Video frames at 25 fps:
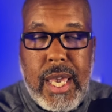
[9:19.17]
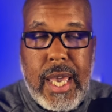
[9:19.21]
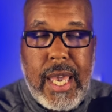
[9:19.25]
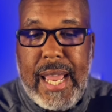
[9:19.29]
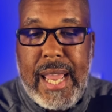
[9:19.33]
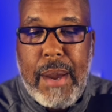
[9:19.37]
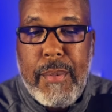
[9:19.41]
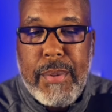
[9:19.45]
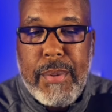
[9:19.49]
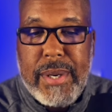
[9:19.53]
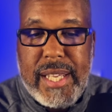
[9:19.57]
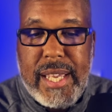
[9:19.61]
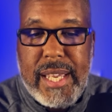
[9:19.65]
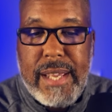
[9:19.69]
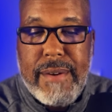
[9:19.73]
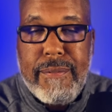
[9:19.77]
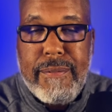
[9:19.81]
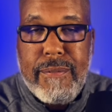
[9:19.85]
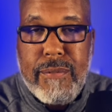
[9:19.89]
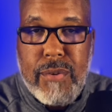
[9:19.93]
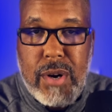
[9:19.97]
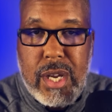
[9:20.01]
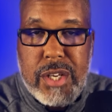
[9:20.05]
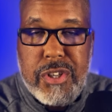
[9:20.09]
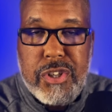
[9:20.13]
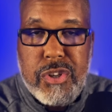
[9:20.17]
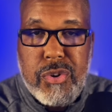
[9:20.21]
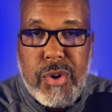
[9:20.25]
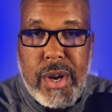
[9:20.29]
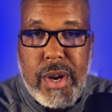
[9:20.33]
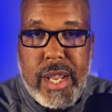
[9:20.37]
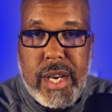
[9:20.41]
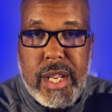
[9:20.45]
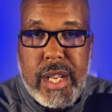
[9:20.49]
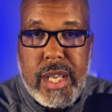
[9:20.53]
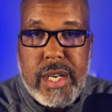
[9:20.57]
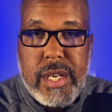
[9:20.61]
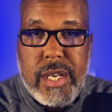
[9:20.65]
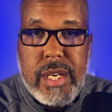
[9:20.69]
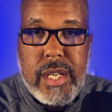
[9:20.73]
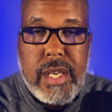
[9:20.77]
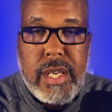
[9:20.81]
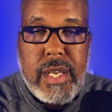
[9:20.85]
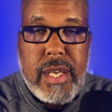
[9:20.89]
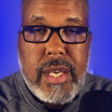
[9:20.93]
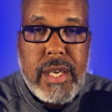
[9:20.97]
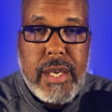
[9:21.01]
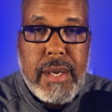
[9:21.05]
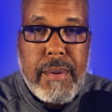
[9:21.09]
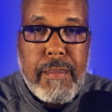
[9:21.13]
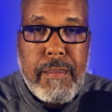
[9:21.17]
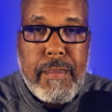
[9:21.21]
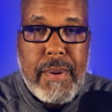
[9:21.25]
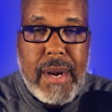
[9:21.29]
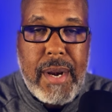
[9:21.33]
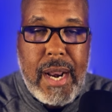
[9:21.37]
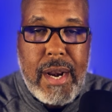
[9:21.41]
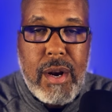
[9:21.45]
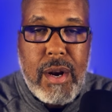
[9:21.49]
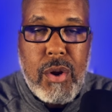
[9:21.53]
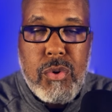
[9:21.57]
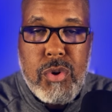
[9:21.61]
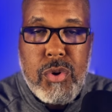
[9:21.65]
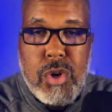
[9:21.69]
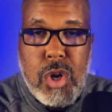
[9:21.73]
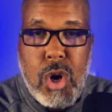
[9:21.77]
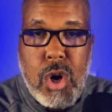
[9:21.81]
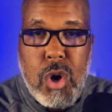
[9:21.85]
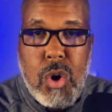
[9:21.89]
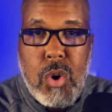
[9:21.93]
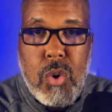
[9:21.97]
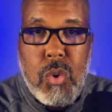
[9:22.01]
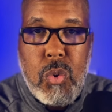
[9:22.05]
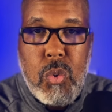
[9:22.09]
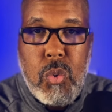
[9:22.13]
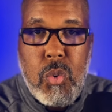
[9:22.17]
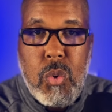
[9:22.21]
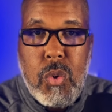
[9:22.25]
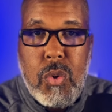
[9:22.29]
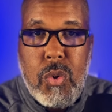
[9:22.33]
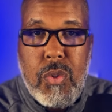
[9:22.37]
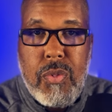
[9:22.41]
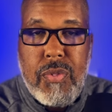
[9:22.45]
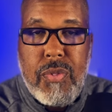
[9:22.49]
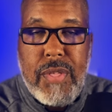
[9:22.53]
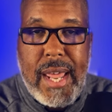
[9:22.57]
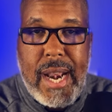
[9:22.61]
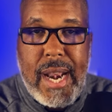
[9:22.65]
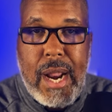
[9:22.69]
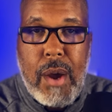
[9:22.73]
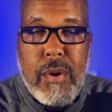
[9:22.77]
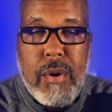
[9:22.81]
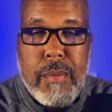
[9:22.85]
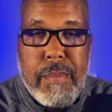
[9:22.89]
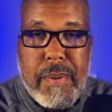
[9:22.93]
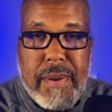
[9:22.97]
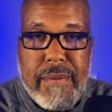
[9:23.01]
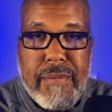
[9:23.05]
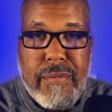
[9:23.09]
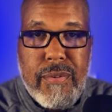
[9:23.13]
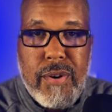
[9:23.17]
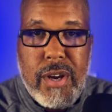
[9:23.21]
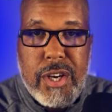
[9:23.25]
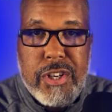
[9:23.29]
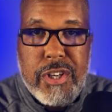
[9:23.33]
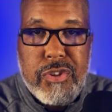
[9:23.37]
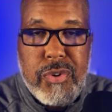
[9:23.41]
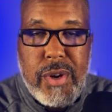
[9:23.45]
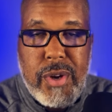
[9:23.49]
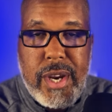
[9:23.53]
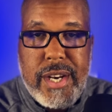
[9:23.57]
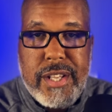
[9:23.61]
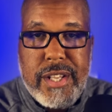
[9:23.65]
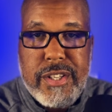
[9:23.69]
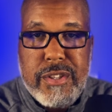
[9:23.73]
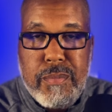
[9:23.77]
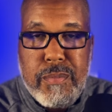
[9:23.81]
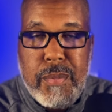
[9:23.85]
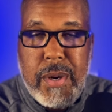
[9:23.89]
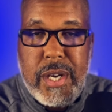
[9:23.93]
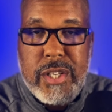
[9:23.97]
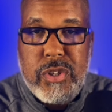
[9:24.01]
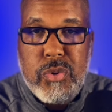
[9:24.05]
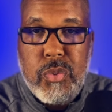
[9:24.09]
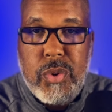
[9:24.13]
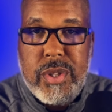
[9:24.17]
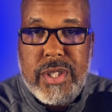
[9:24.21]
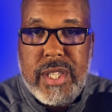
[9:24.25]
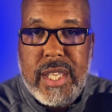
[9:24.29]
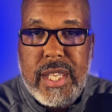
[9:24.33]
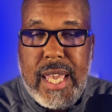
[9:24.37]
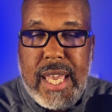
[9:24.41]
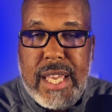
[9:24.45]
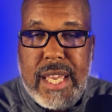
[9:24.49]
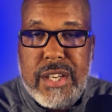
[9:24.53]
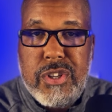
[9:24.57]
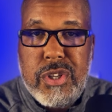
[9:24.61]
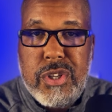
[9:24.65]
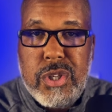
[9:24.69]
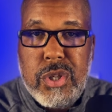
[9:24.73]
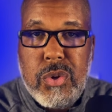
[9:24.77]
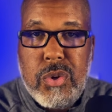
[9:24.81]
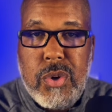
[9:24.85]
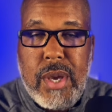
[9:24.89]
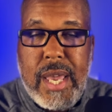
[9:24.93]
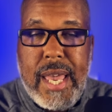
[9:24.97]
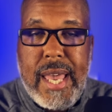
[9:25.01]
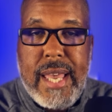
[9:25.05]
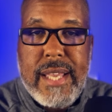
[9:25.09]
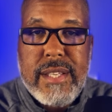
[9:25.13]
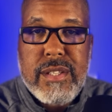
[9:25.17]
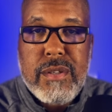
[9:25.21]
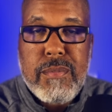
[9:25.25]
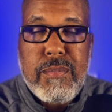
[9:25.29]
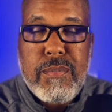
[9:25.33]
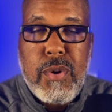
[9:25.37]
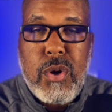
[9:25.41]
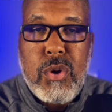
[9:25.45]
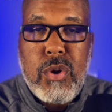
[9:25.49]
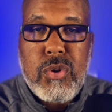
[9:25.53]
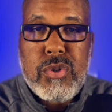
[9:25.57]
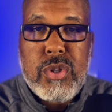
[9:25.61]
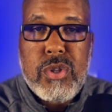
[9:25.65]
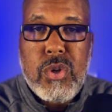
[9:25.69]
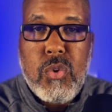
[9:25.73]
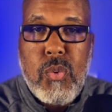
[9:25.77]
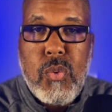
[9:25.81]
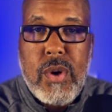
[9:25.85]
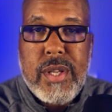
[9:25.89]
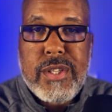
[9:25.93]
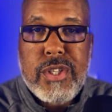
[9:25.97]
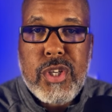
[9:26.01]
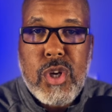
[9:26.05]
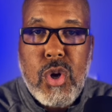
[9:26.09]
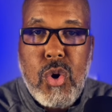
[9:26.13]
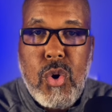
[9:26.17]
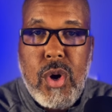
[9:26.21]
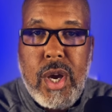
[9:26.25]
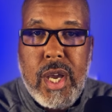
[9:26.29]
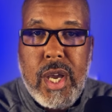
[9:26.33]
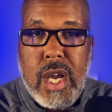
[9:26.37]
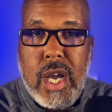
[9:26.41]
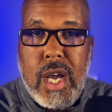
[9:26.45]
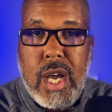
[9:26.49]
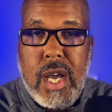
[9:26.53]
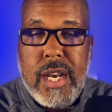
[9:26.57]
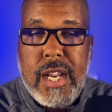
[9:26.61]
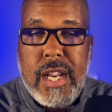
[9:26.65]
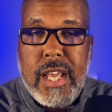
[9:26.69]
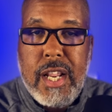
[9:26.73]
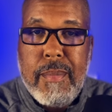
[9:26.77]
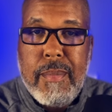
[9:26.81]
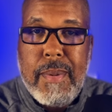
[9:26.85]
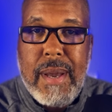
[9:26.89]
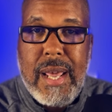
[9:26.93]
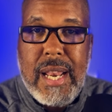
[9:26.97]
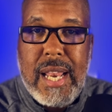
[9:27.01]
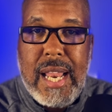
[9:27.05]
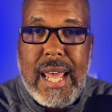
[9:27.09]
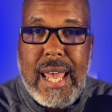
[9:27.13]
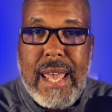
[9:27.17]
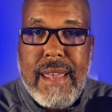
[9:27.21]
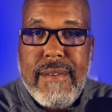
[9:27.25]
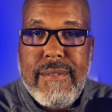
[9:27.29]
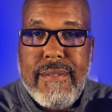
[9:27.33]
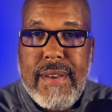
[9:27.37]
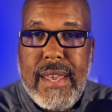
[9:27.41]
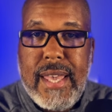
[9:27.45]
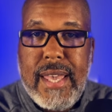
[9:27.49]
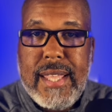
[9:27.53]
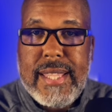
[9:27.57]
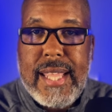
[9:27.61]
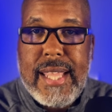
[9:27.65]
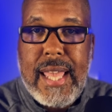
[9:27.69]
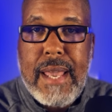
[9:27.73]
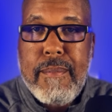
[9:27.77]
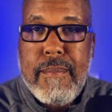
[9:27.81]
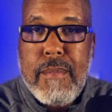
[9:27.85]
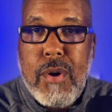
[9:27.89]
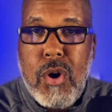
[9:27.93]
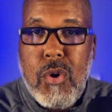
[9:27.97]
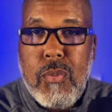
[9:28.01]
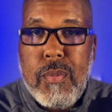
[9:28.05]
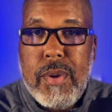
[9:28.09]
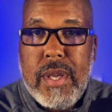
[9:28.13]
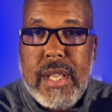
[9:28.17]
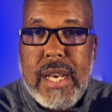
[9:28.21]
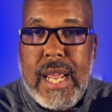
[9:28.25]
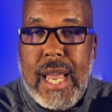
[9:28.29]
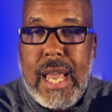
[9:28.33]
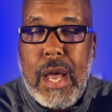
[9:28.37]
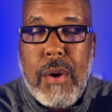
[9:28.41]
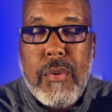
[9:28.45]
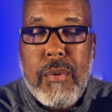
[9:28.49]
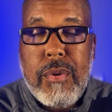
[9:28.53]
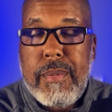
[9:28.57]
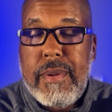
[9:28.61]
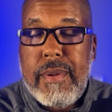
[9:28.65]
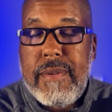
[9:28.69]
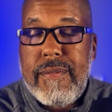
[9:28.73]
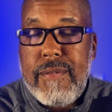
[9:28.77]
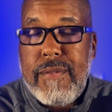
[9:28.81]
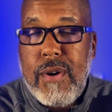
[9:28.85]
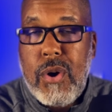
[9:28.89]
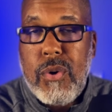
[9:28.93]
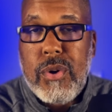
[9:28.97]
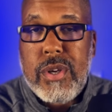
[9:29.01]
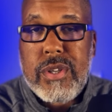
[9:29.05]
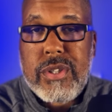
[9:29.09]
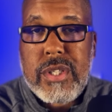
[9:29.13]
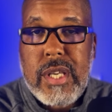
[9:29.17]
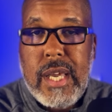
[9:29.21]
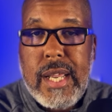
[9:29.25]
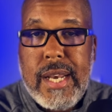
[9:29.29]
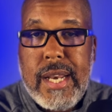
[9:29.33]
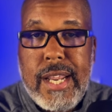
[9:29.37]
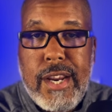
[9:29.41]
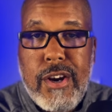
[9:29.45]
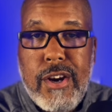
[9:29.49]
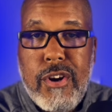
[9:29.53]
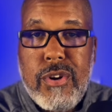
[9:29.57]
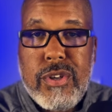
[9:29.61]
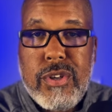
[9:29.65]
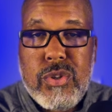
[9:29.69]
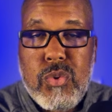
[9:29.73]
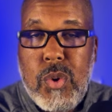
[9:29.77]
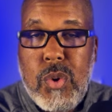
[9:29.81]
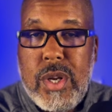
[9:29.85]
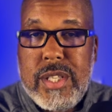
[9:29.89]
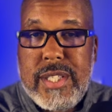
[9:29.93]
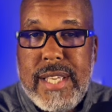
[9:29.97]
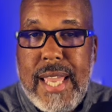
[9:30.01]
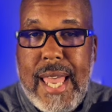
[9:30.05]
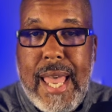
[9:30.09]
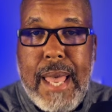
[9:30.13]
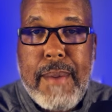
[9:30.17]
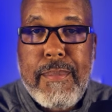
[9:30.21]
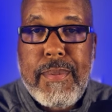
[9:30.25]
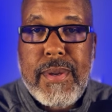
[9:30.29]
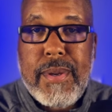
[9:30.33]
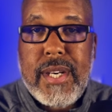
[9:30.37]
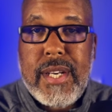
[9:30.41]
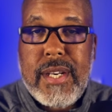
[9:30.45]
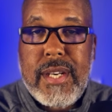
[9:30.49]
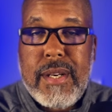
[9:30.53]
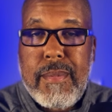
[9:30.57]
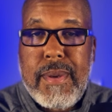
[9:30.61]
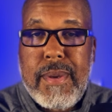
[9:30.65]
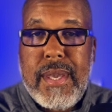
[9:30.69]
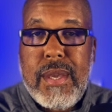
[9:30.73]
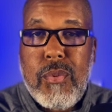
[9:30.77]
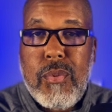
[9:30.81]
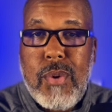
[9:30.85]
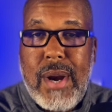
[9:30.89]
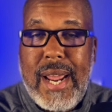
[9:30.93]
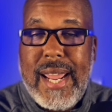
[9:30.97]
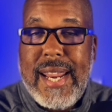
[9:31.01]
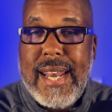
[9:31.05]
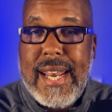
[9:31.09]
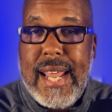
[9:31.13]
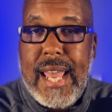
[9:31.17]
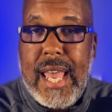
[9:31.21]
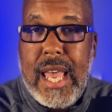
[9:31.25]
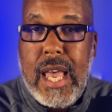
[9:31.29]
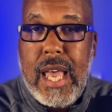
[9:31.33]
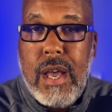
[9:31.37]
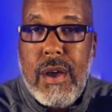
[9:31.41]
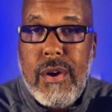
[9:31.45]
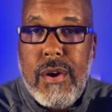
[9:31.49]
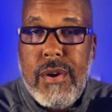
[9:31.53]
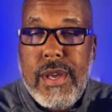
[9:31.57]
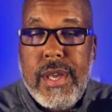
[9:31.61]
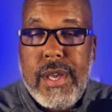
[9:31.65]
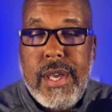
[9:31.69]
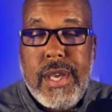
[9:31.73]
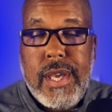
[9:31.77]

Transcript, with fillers: I would get frustrated, but I don't know that I would be frustrated as much with the issue as opposed to what's going on in my life at that moment. I would be focused on here is what's happening to me right now.